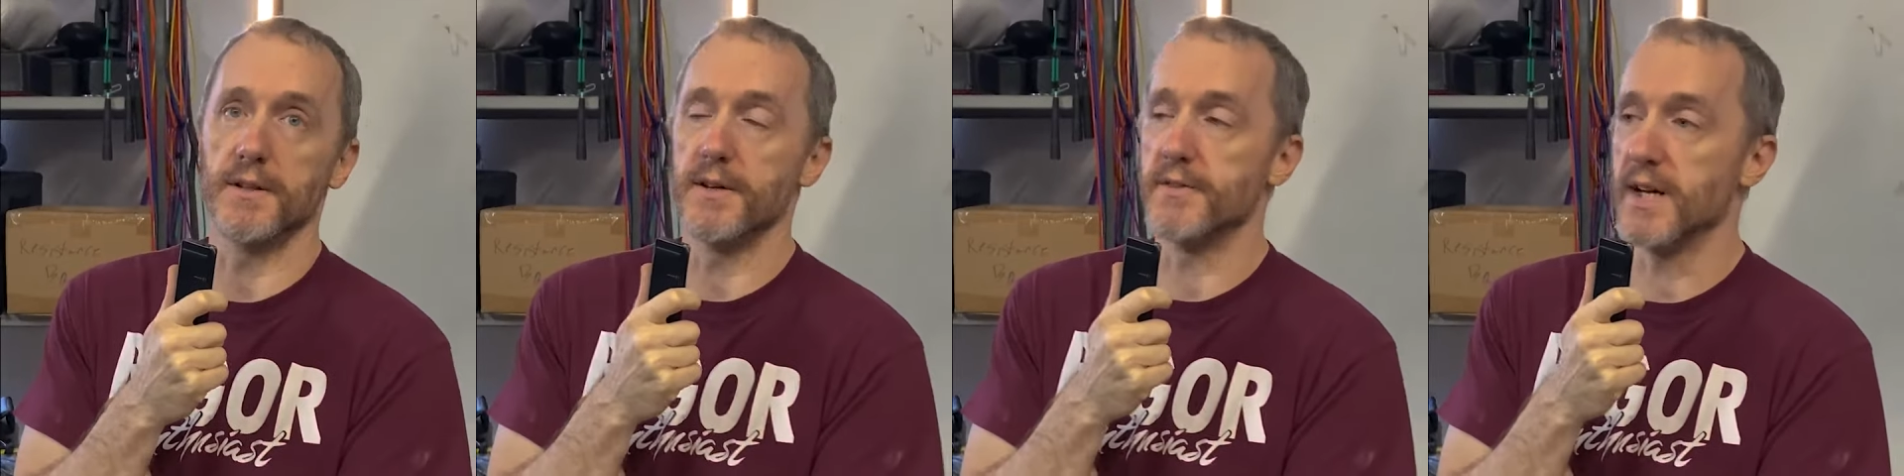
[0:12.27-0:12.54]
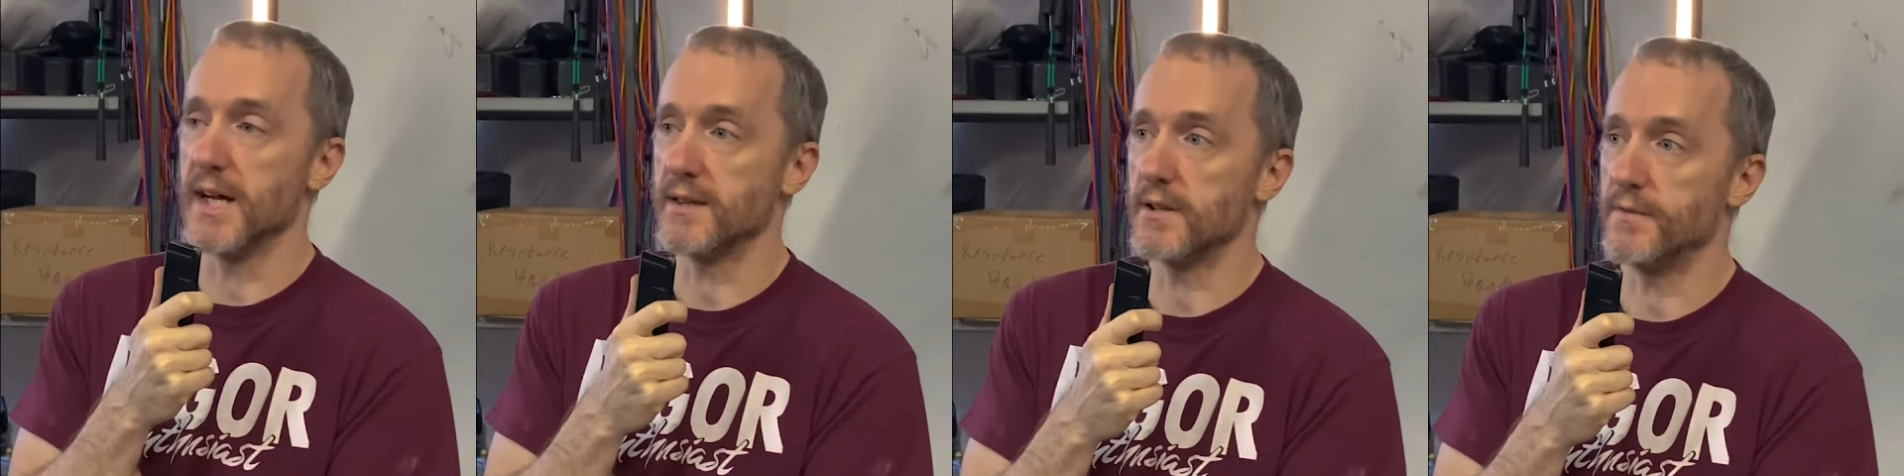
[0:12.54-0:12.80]
They've
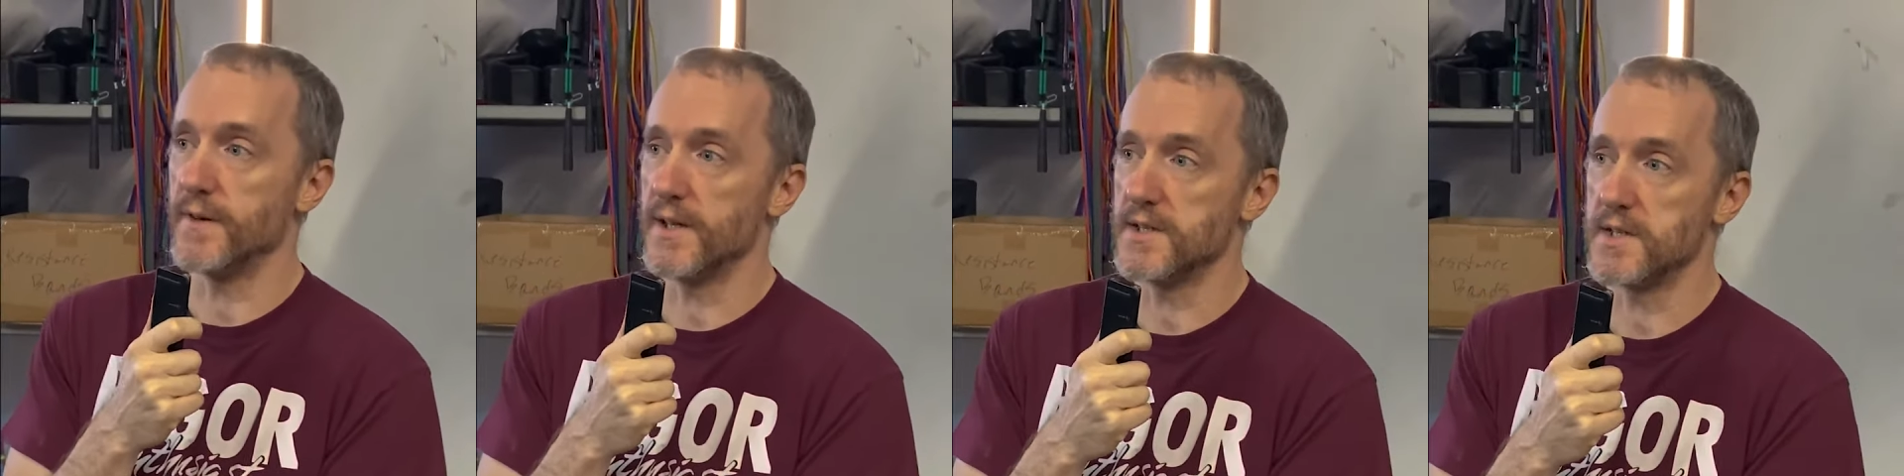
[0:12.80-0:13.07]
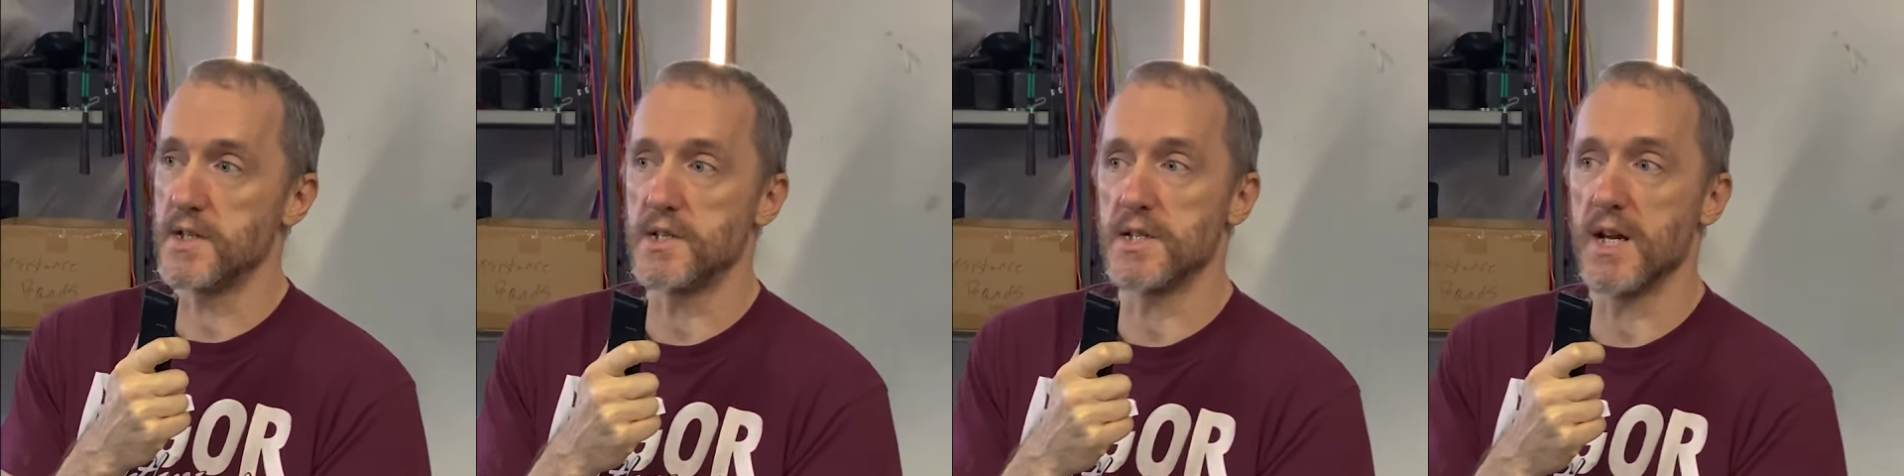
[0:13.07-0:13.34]
got the
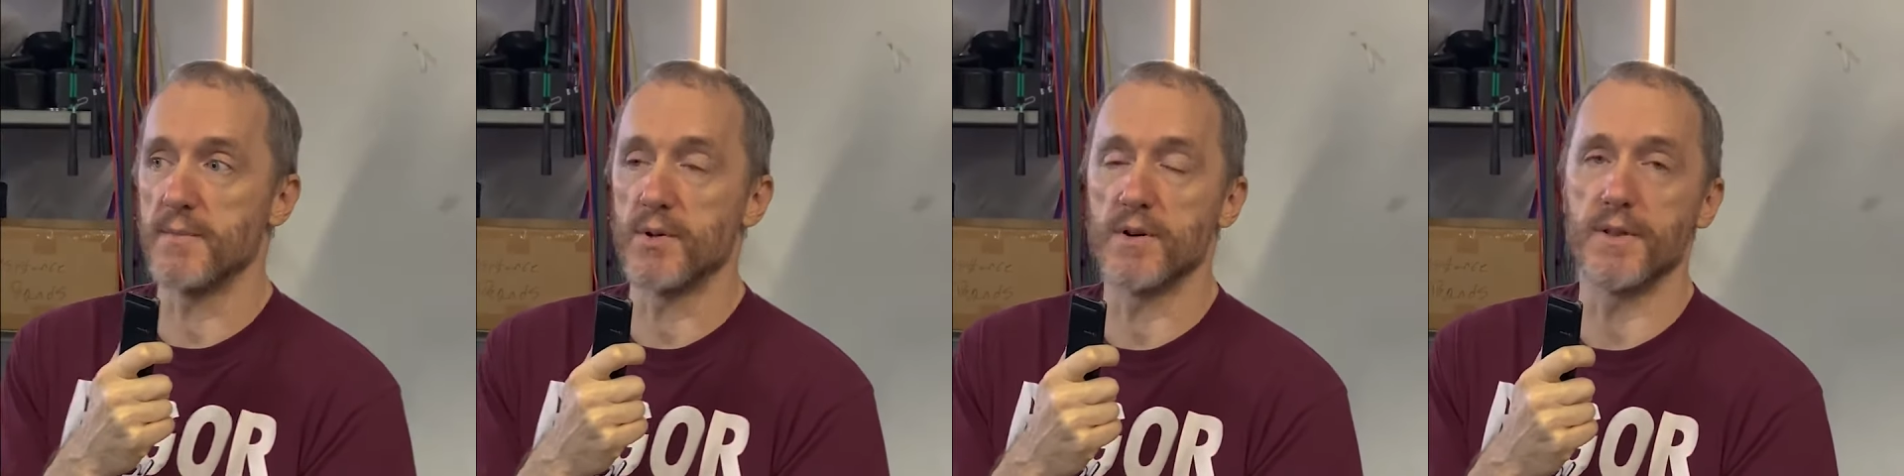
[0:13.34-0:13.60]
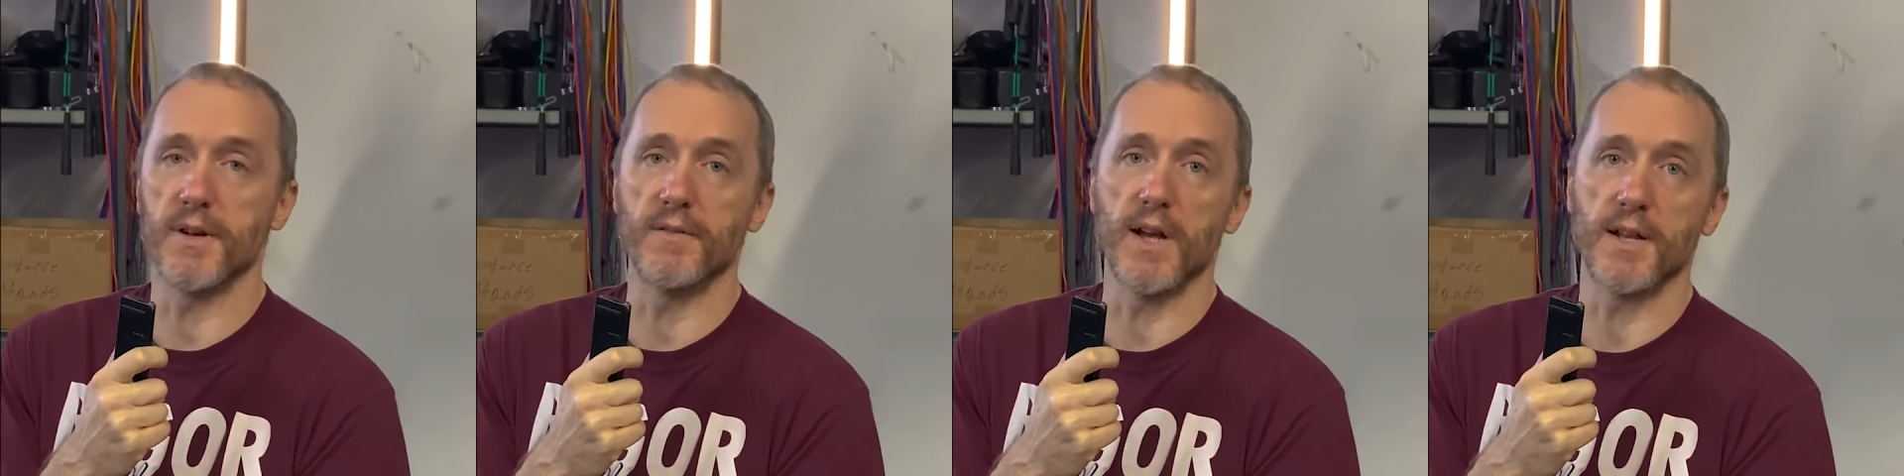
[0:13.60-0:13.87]
fancy saber,
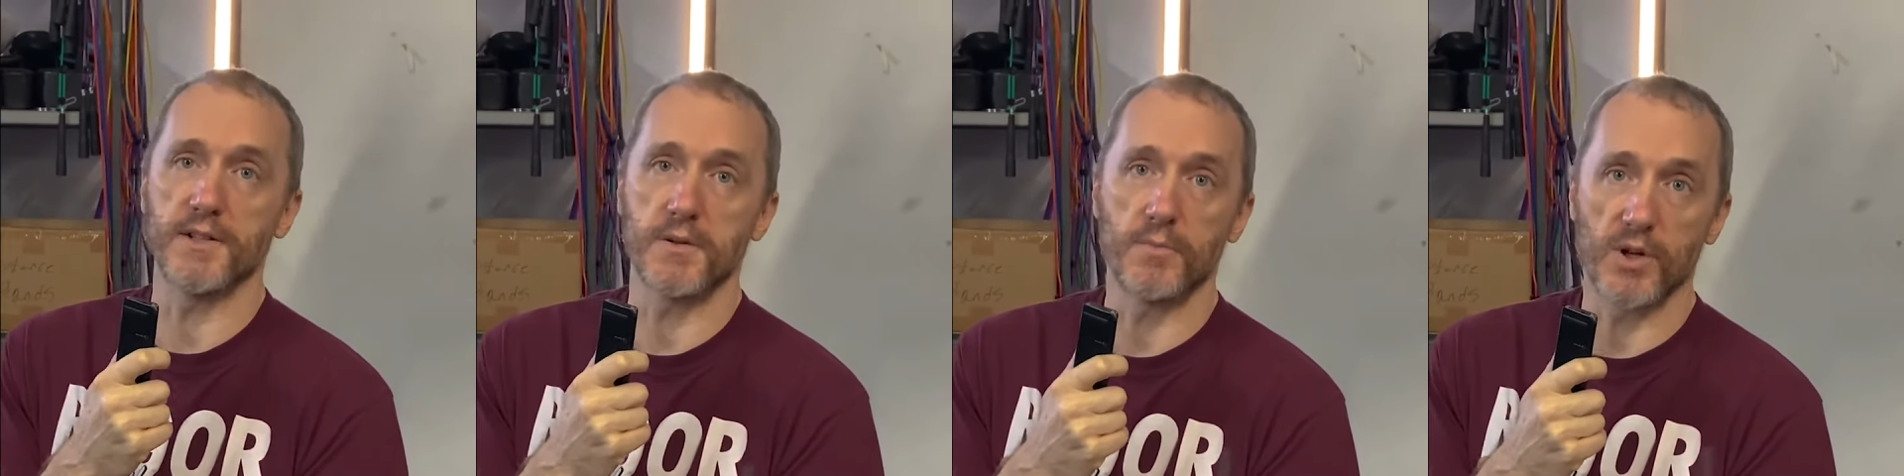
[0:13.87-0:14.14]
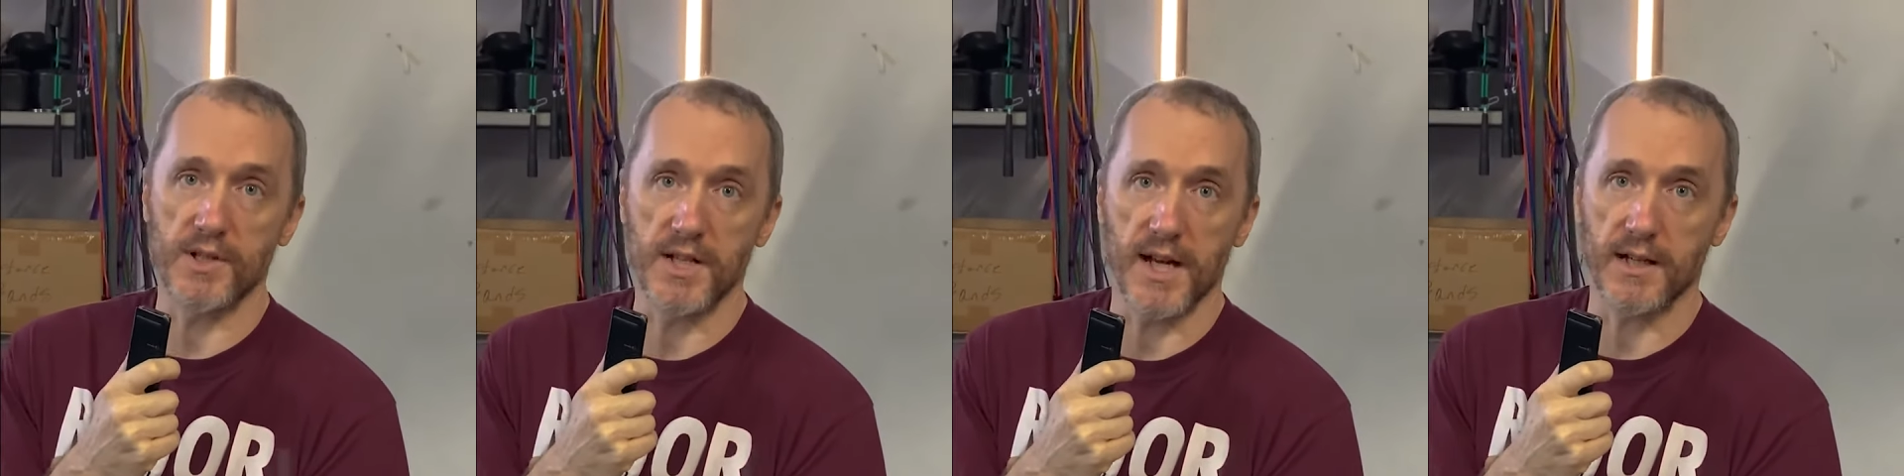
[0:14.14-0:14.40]
they've got some
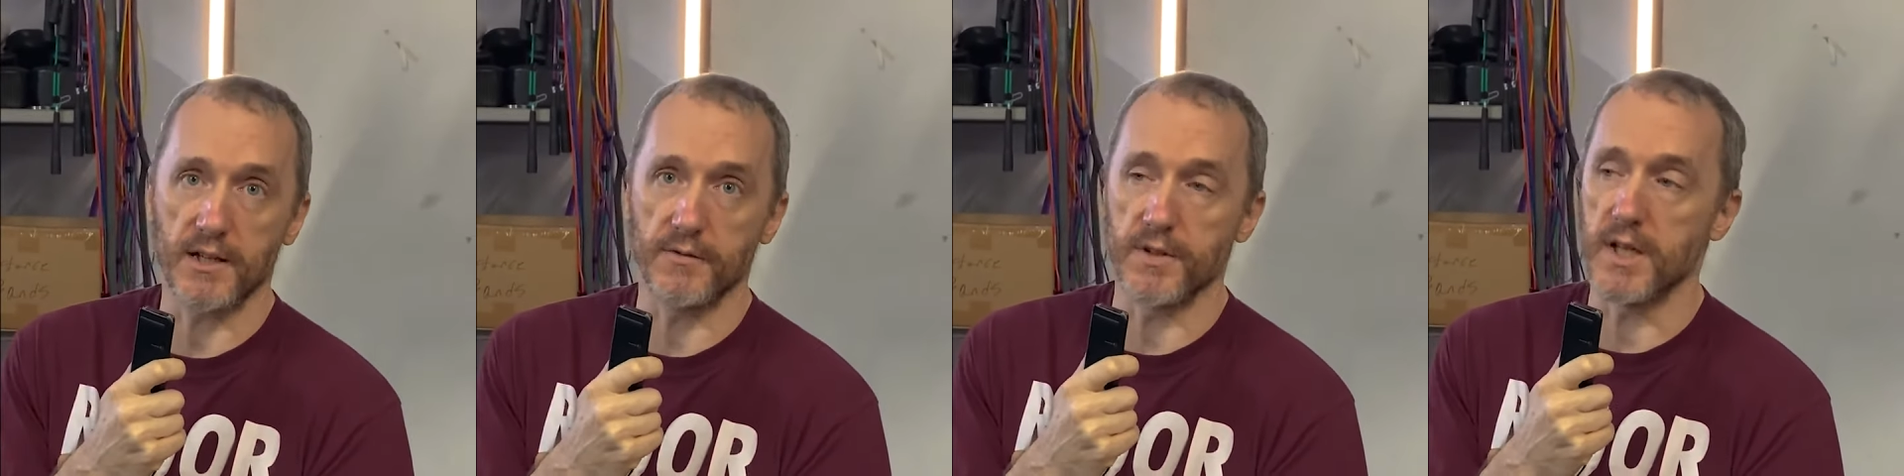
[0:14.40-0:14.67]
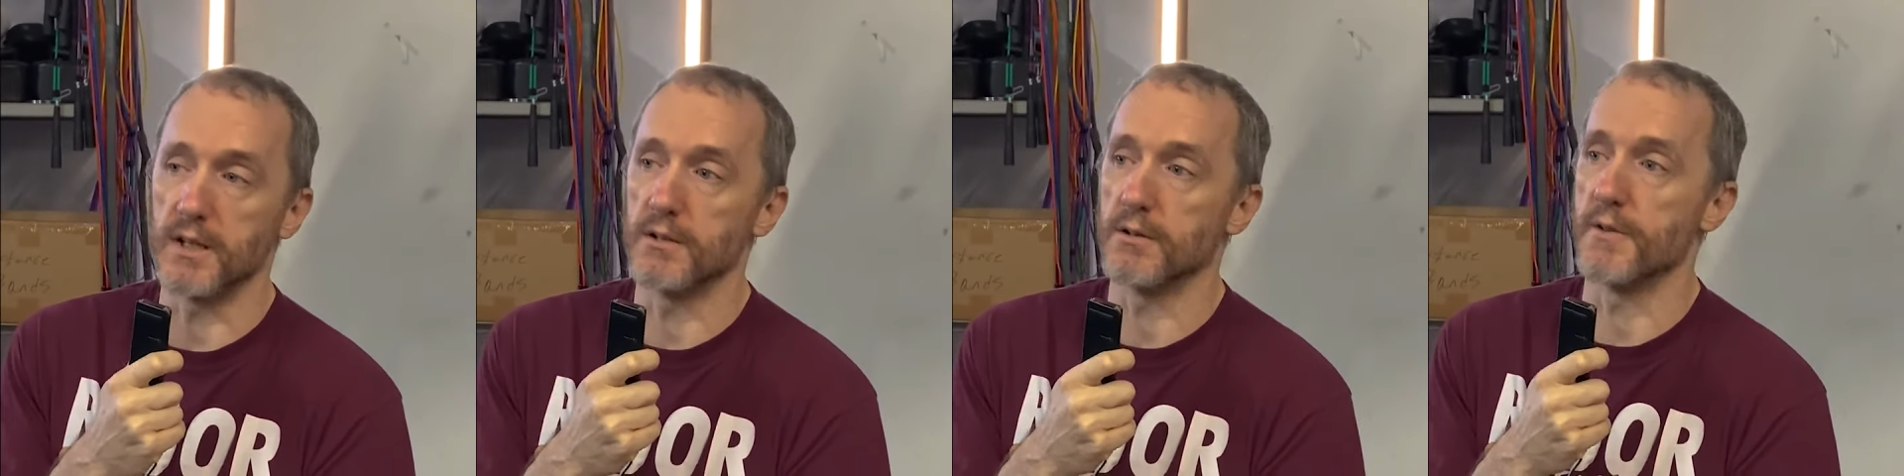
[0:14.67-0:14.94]
protective gear,